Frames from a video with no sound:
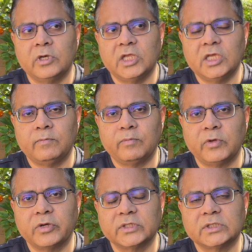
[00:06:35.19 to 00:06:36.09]
deep,
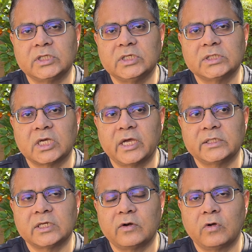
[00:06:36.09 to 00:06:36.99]
because these
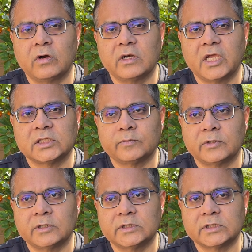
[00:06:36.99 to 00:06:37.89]
guys are not
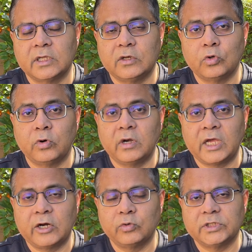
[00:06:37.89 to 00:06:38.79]
experts in your
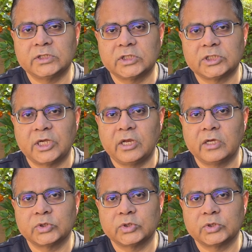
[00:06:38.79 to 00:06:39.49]
narrow research area.